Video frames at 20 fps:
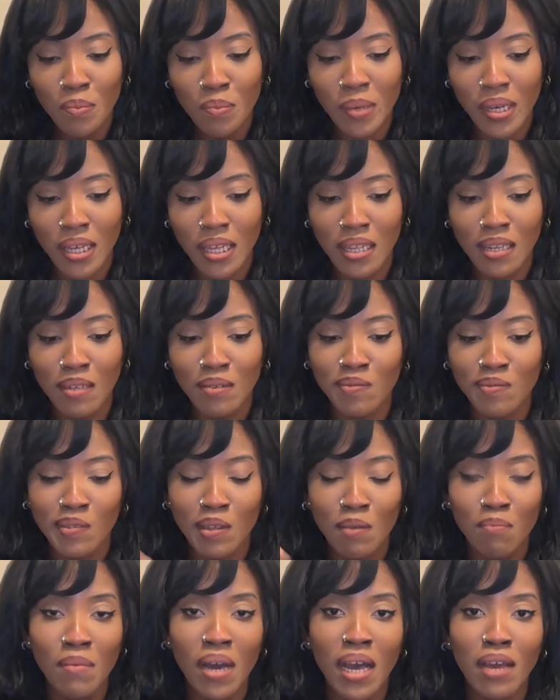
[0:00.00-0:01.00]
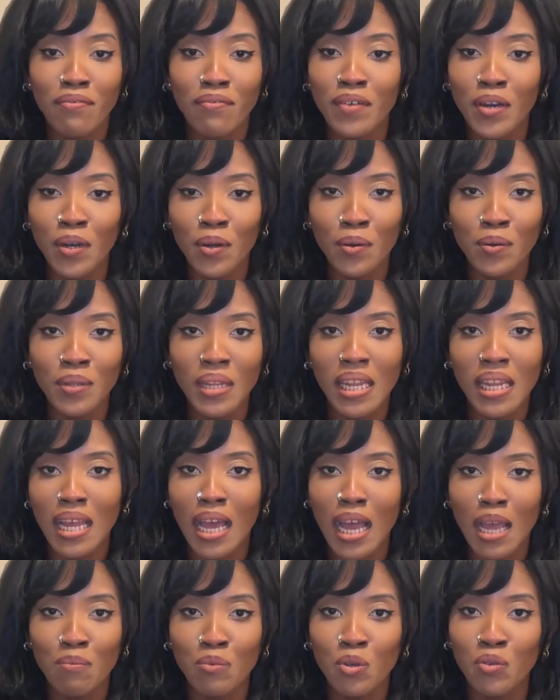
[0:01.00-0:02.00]
but my phone and
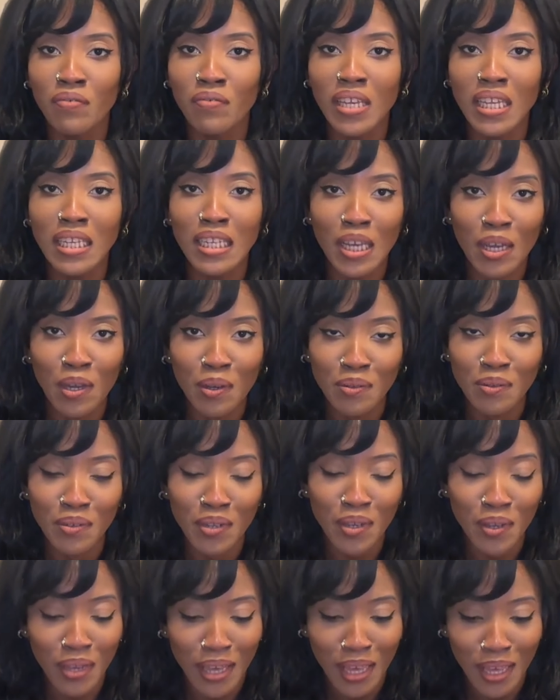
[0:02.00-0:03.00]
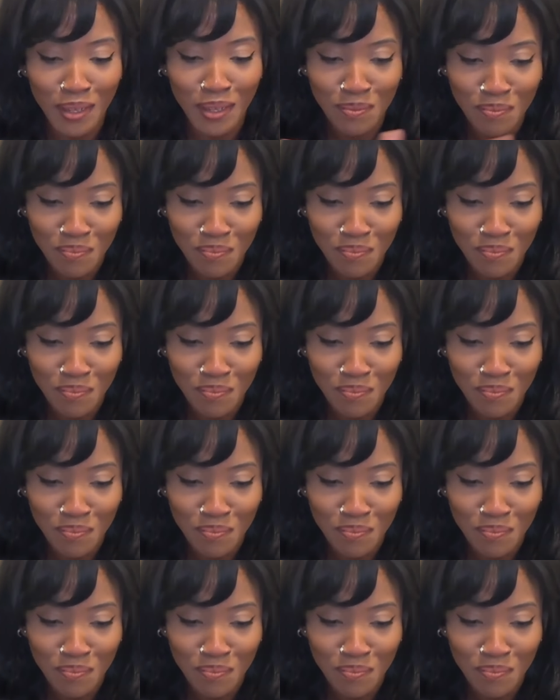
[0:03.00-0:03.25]
iMovie don't, okay?